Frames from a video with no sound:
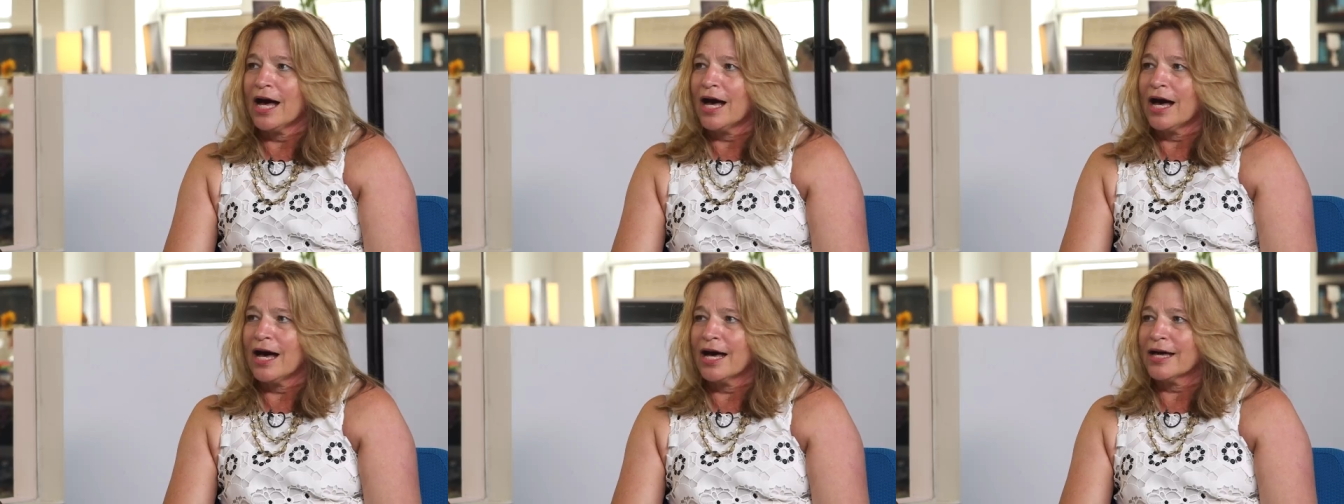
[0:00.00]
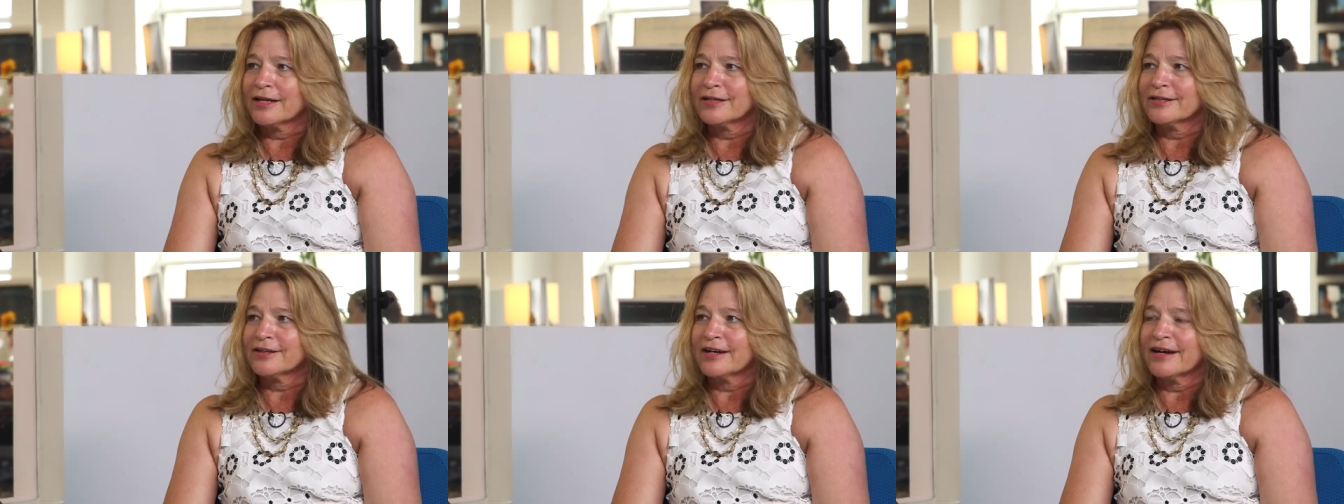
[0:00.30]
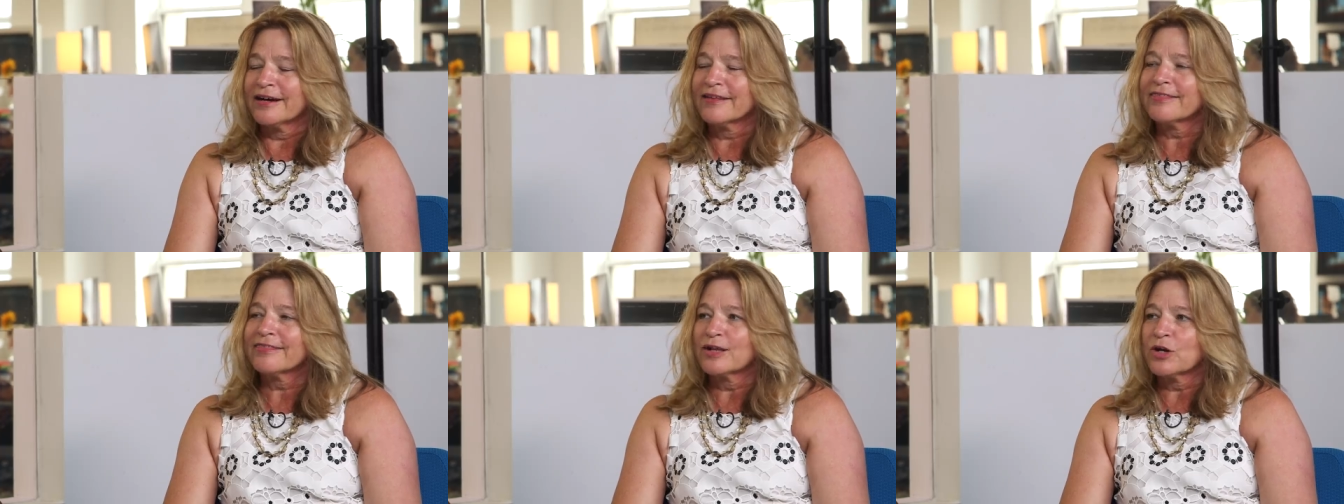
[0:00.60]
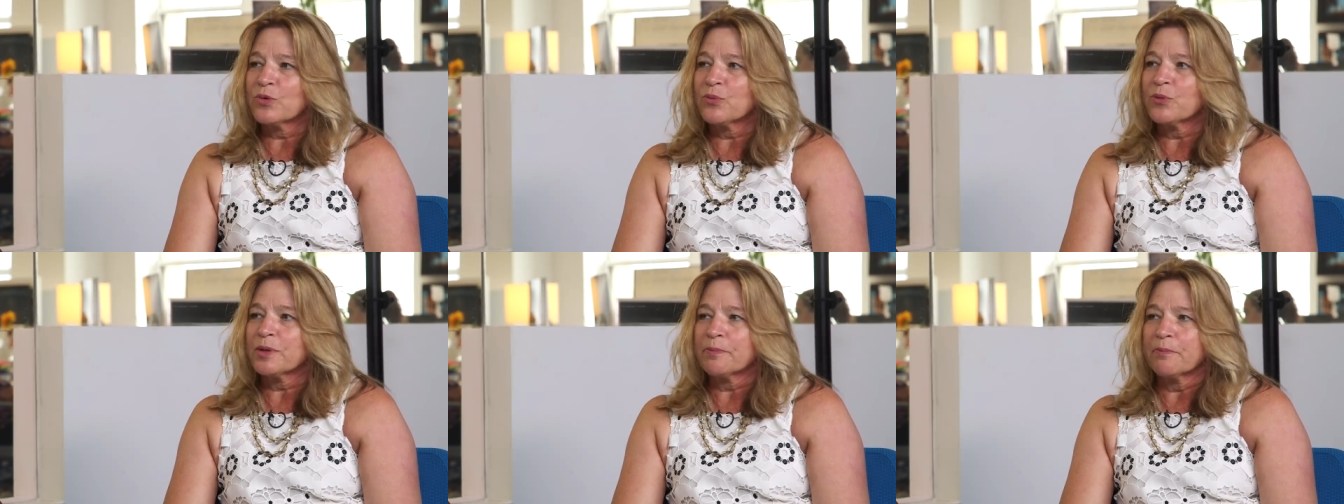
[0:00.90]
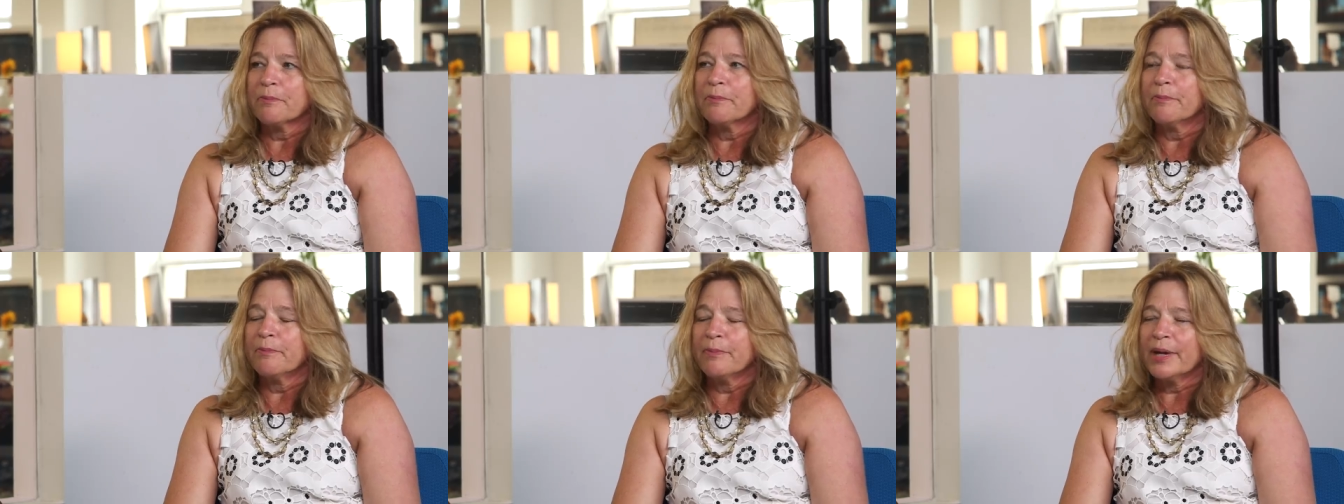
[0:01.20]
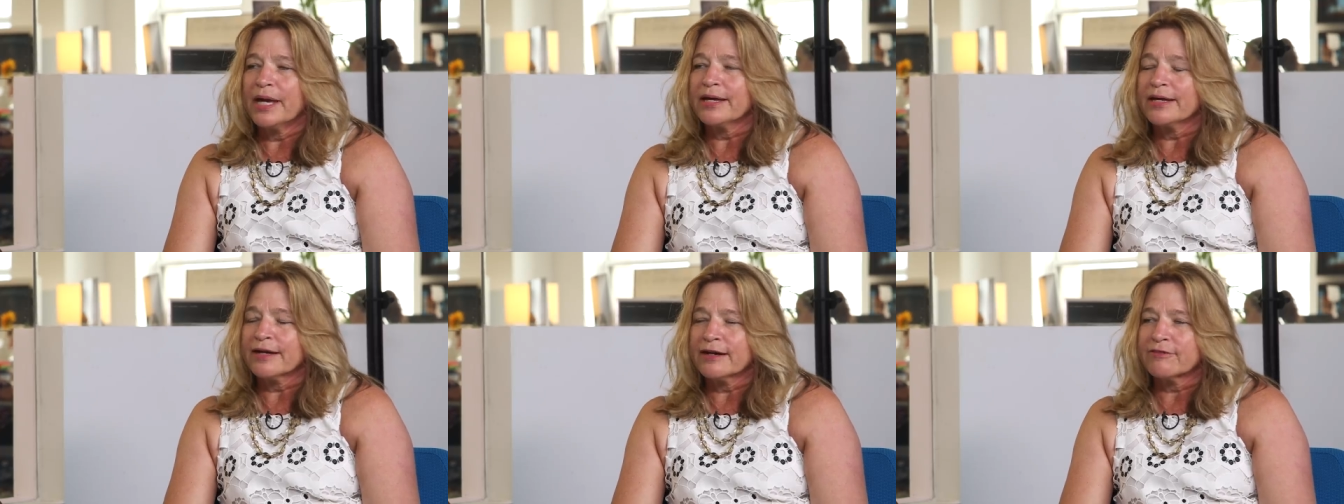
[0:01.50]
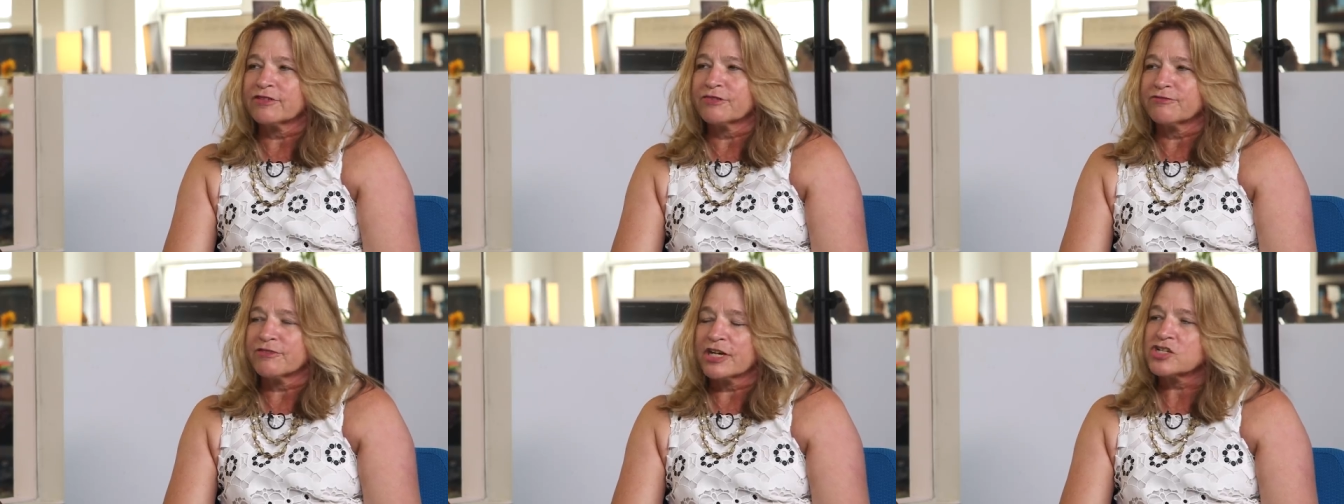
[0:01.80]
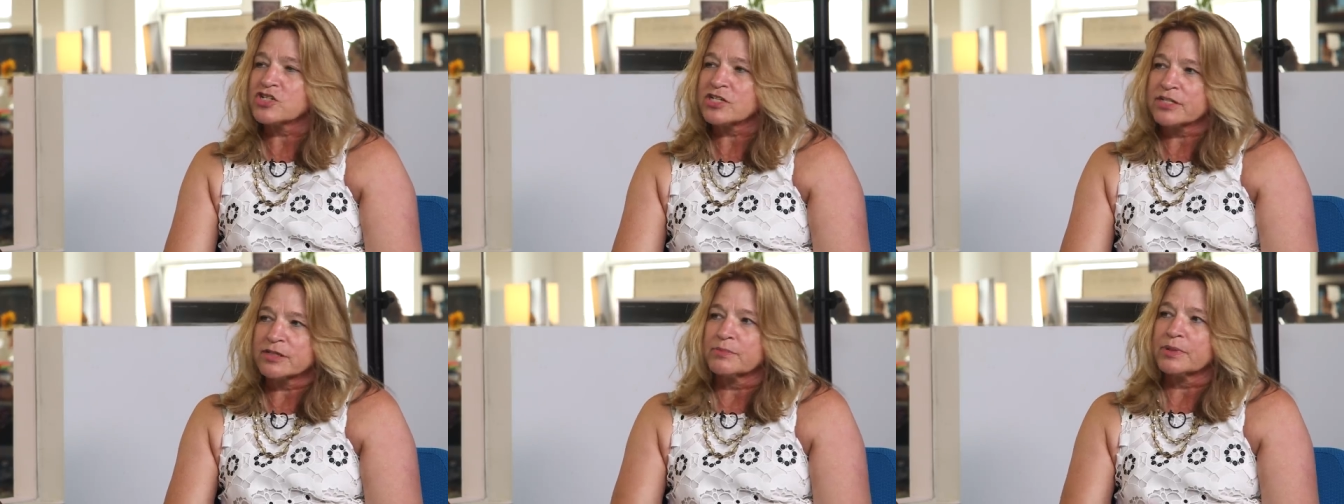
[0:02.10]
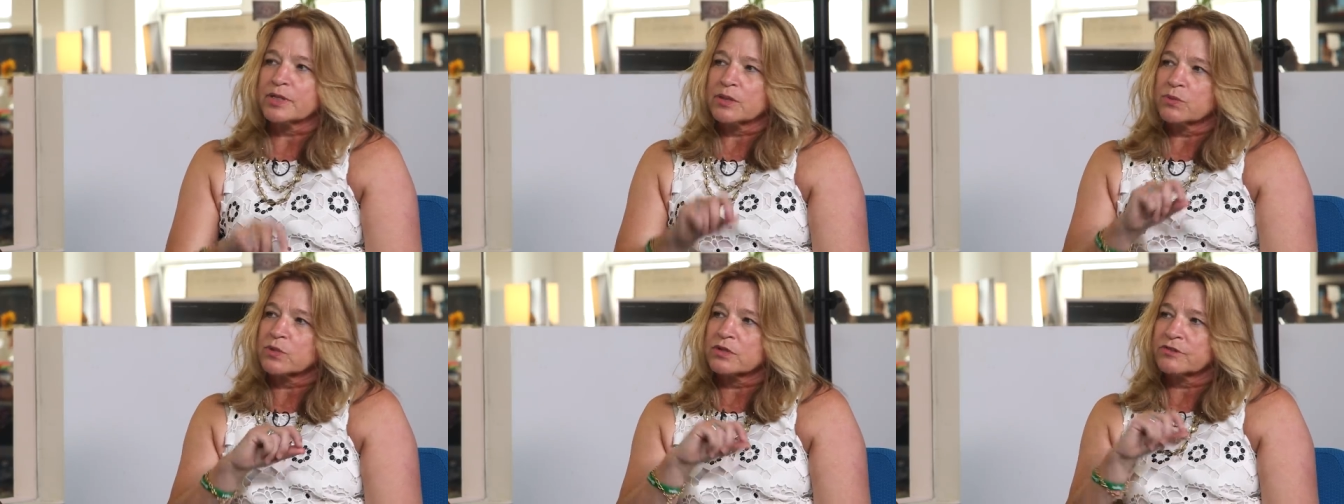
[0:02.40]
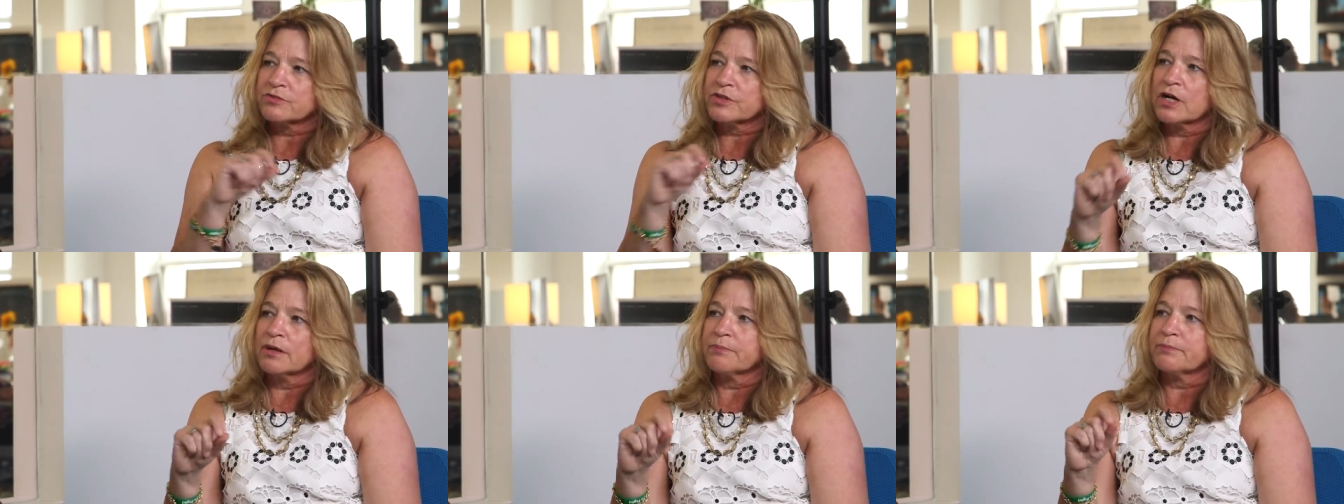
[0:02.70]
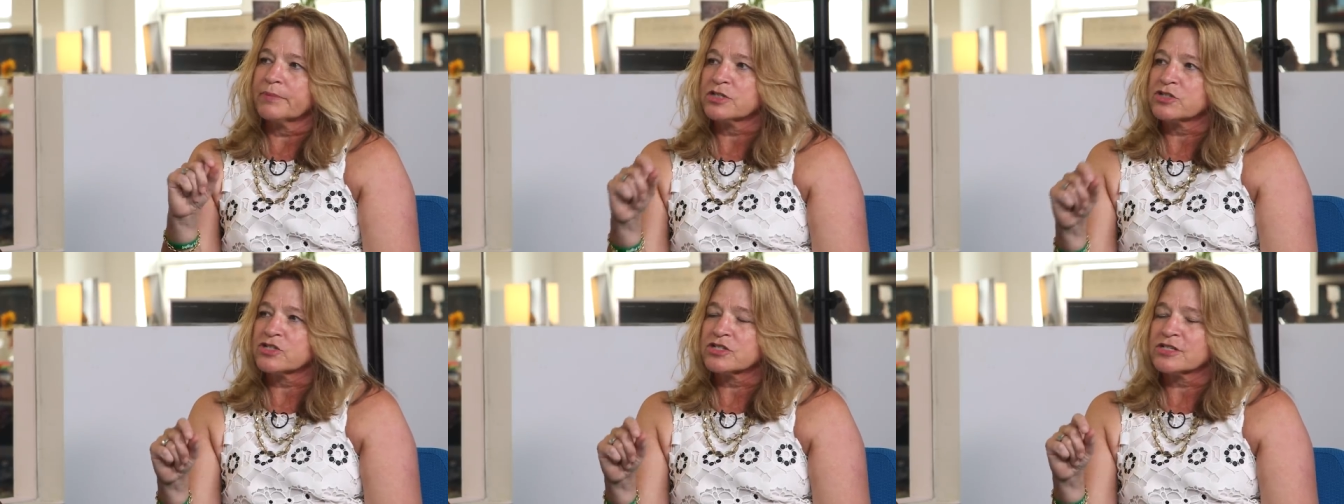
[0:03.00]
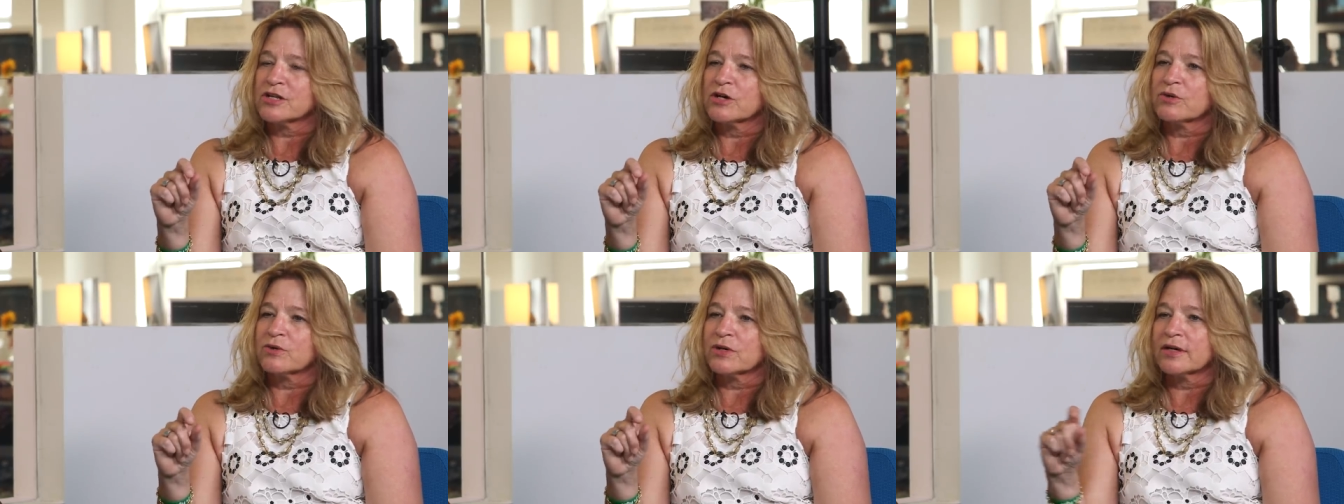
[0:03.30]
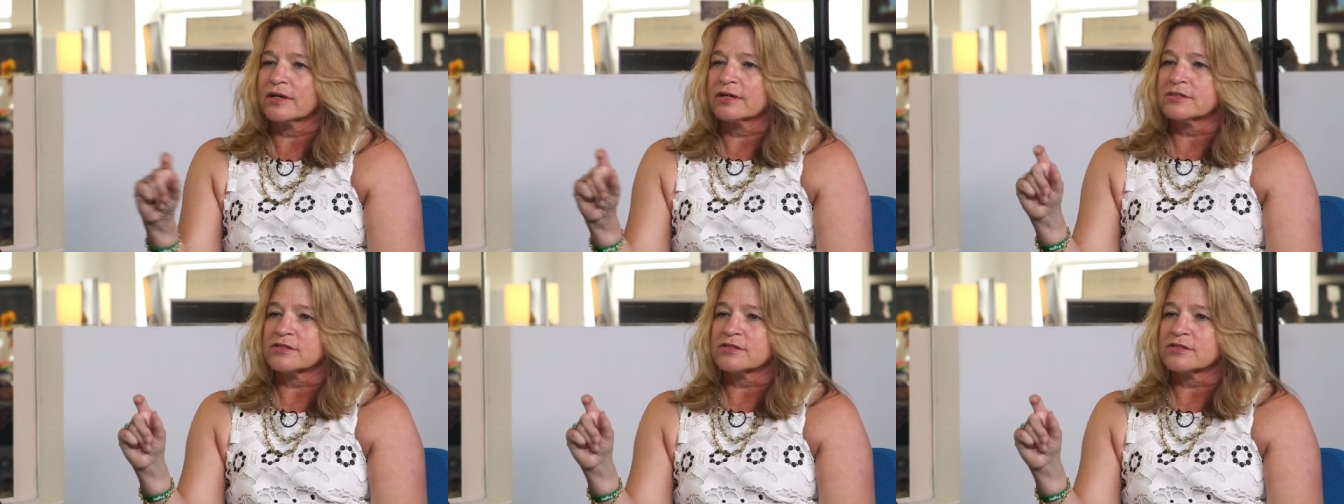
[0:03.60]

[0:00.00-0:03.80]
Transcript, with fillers: Uh, I, I think we may have eventually, but it would have come much slower.